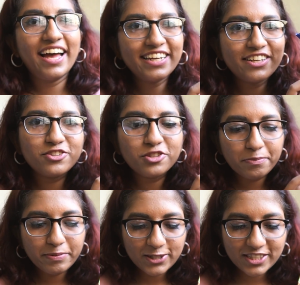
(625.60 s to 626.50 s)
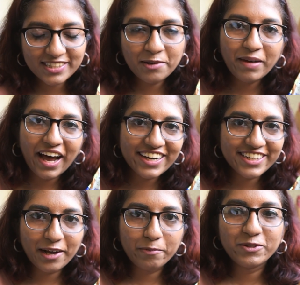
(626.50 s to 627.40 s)
and I also purchased some
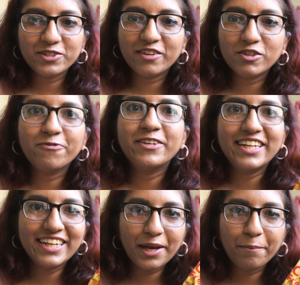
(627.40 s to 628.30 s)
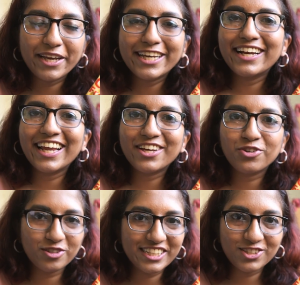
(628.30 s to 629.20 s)
atta because I was feeling like making like
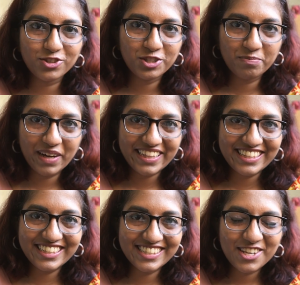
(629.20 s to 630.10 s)
rotis or chapatis.